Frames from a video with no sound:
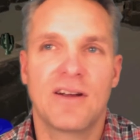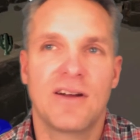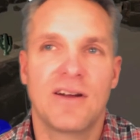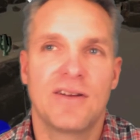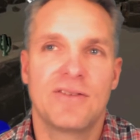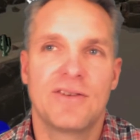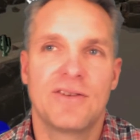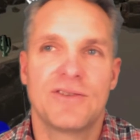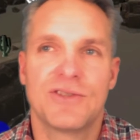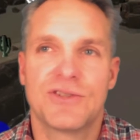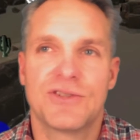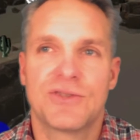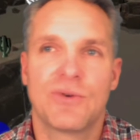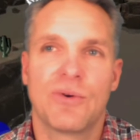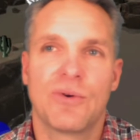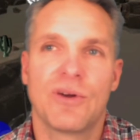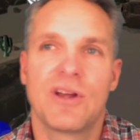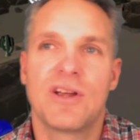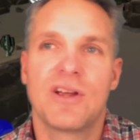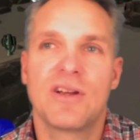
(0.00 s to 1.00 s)
there's a
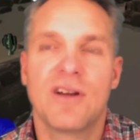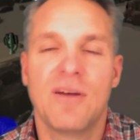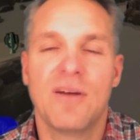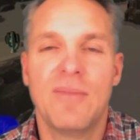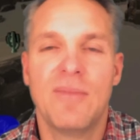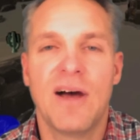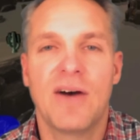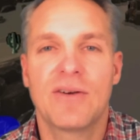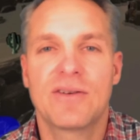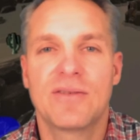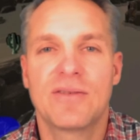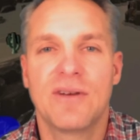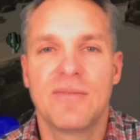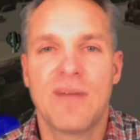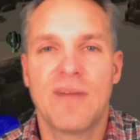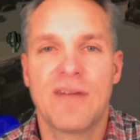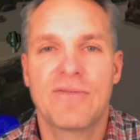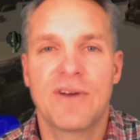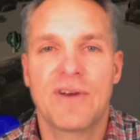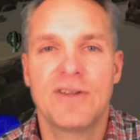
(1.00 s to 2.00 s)
story about
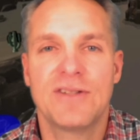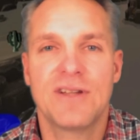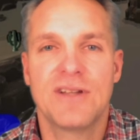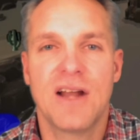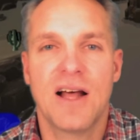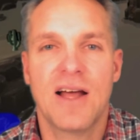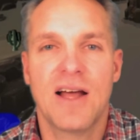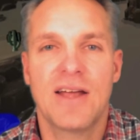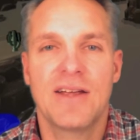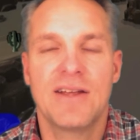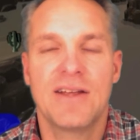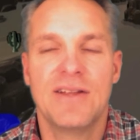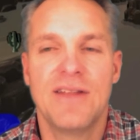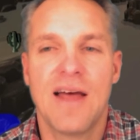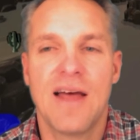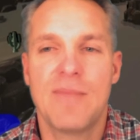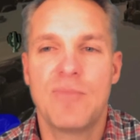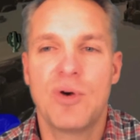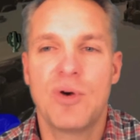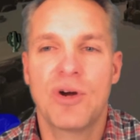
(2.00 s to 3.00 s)
my friends and I in
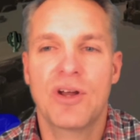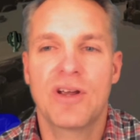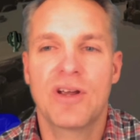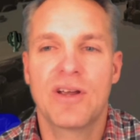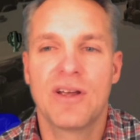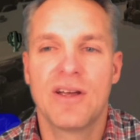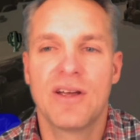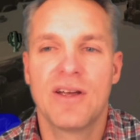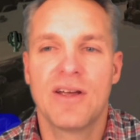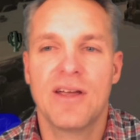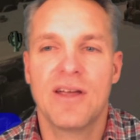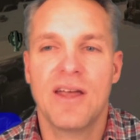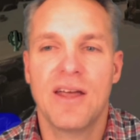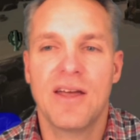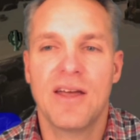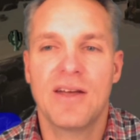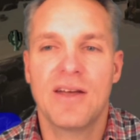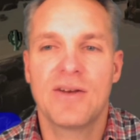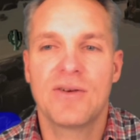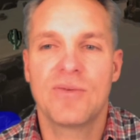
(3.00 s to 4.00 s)
that book,
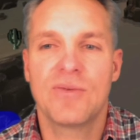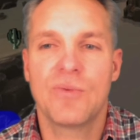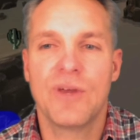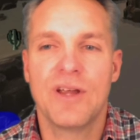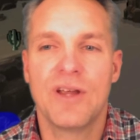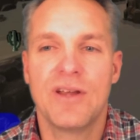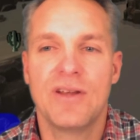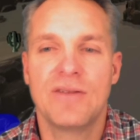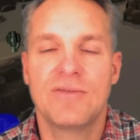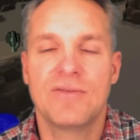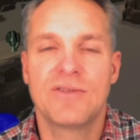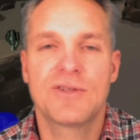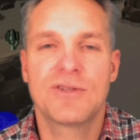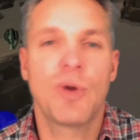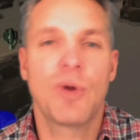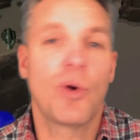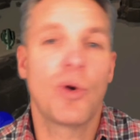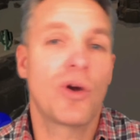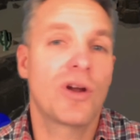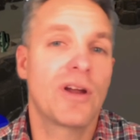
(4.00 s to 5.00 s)
and we
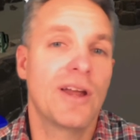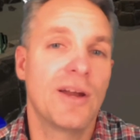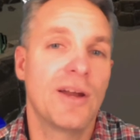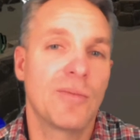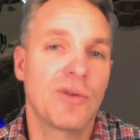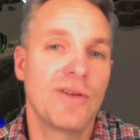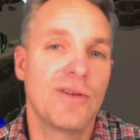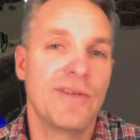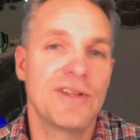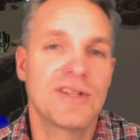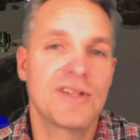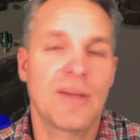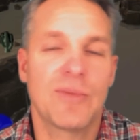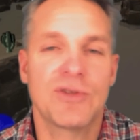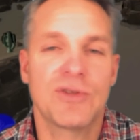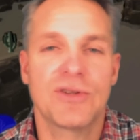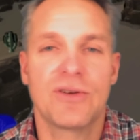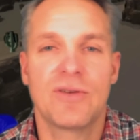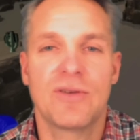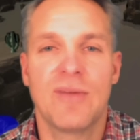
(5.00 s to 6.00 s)
spoke in a previous
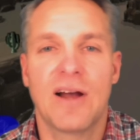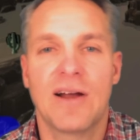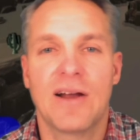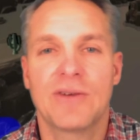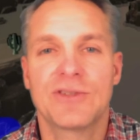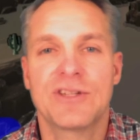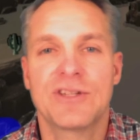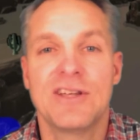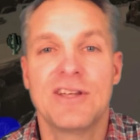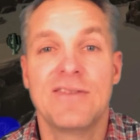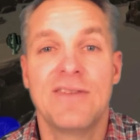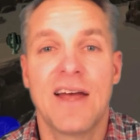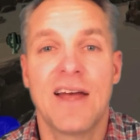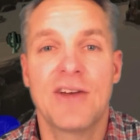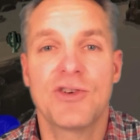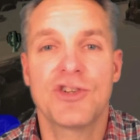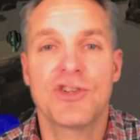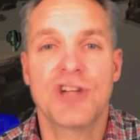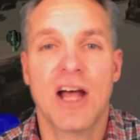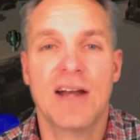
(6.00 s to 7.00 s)
episode about how Steve
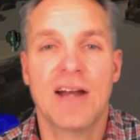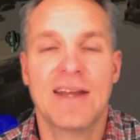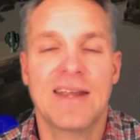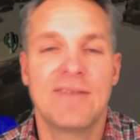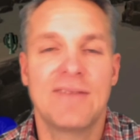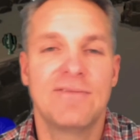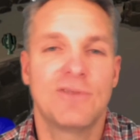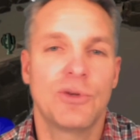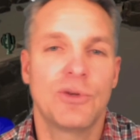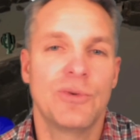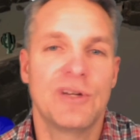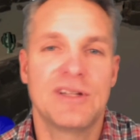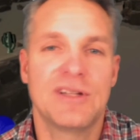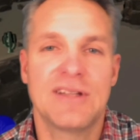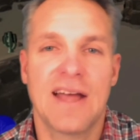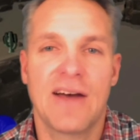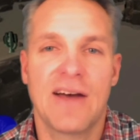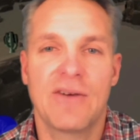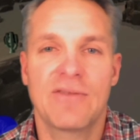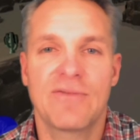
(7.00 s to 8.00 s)
Hendershot flew into
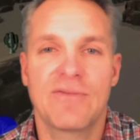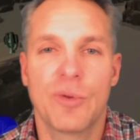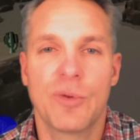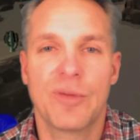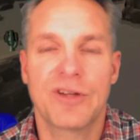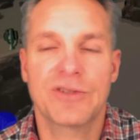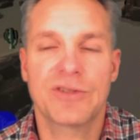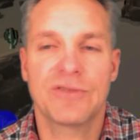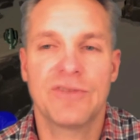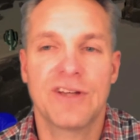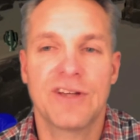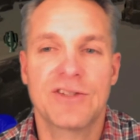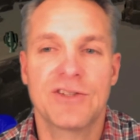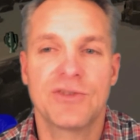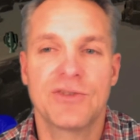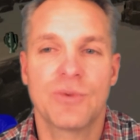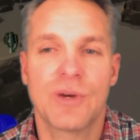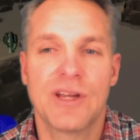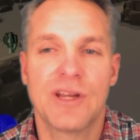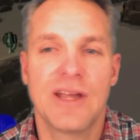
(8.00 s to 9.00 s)
town for PixelFest
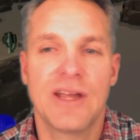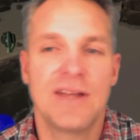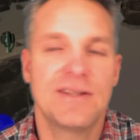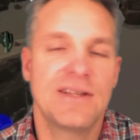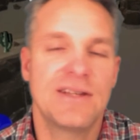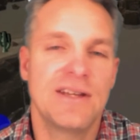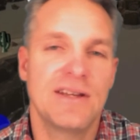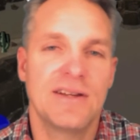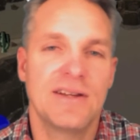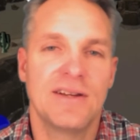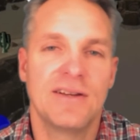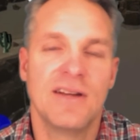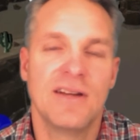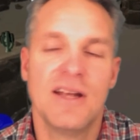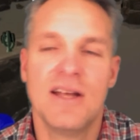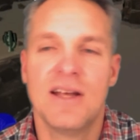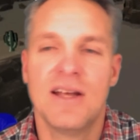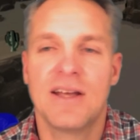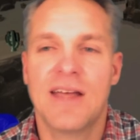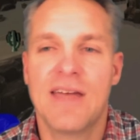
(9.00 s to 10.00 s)
in 2018 and
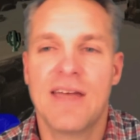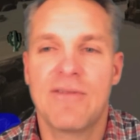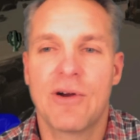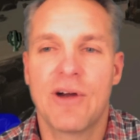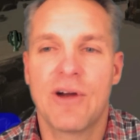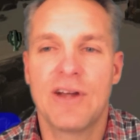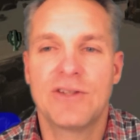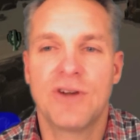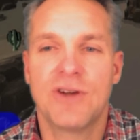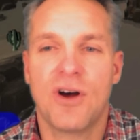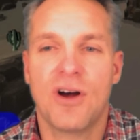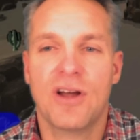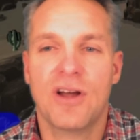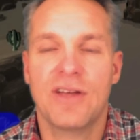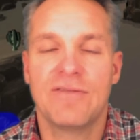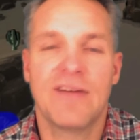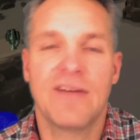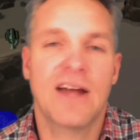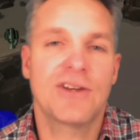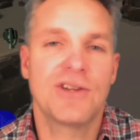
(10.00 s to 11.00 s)
gave a great talk.
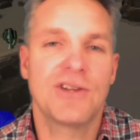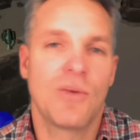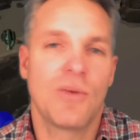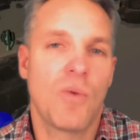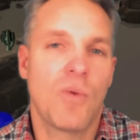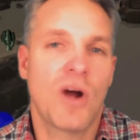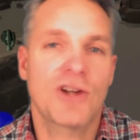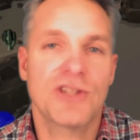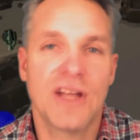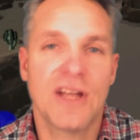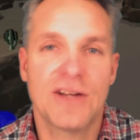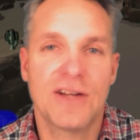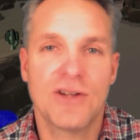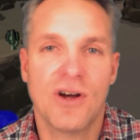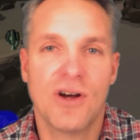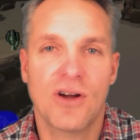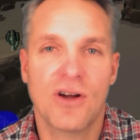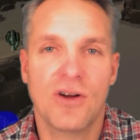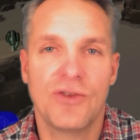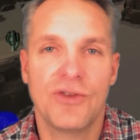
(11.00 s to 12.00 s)
In fact, you can watch that
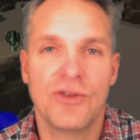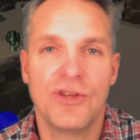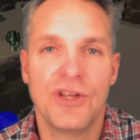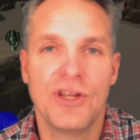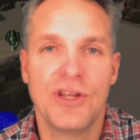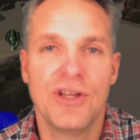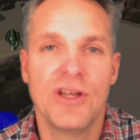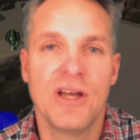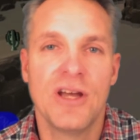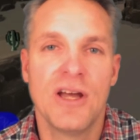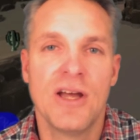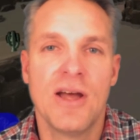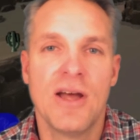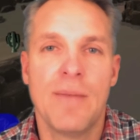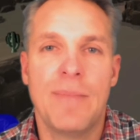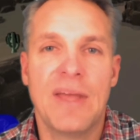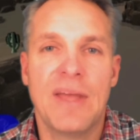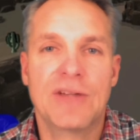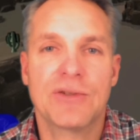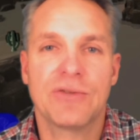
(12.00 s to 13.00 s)
talk on the
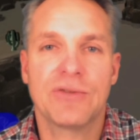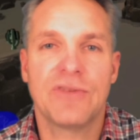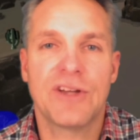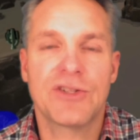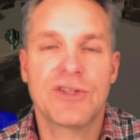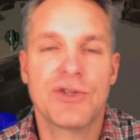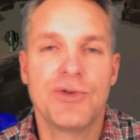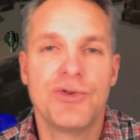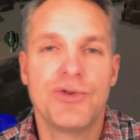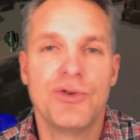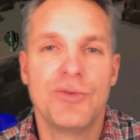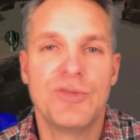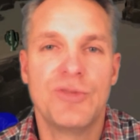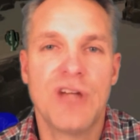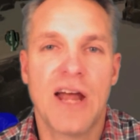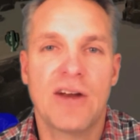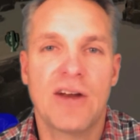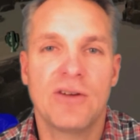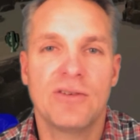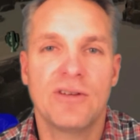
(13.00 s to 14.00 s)
PixelFest YouTube
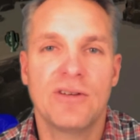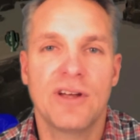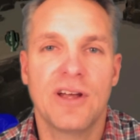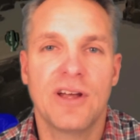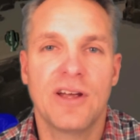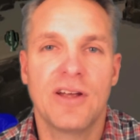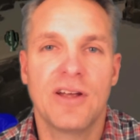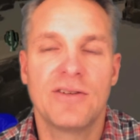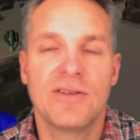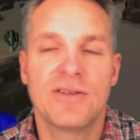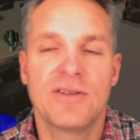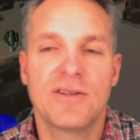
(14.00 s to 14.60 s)
channel, and